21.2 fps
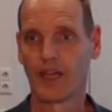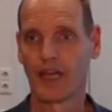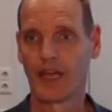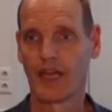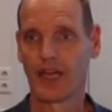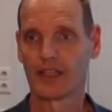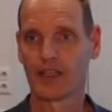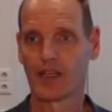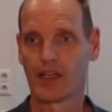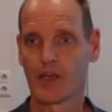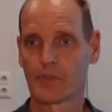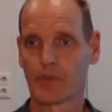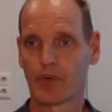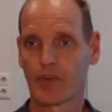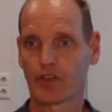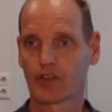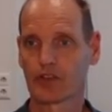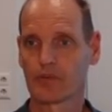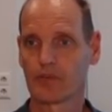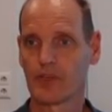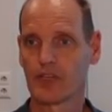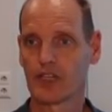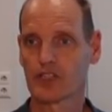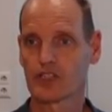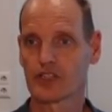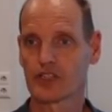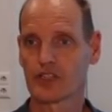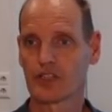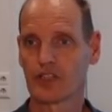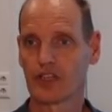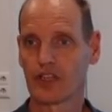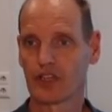and the
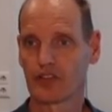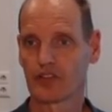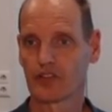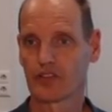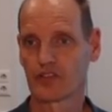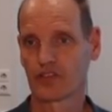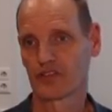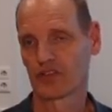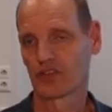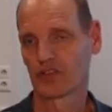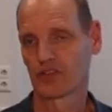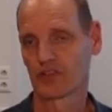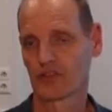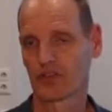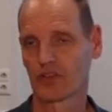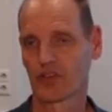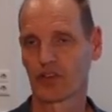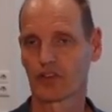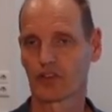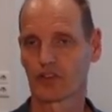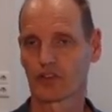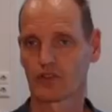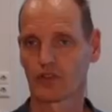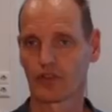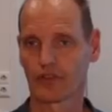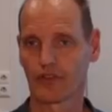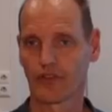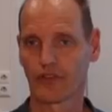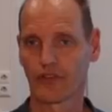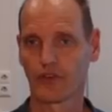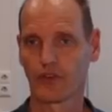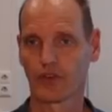approximation is sort
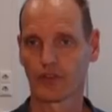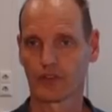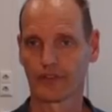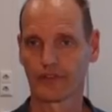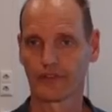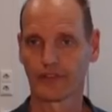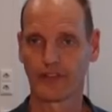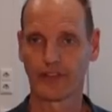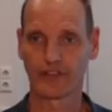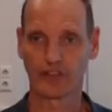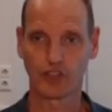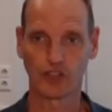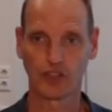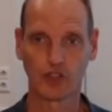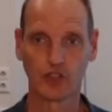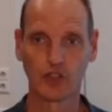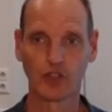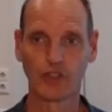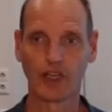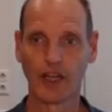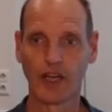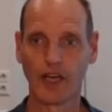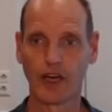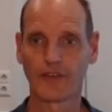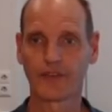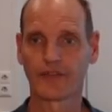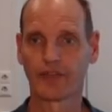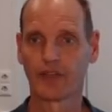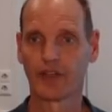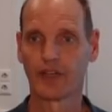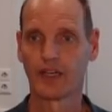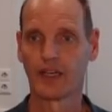of thought of as good
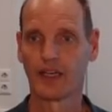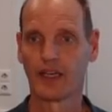enough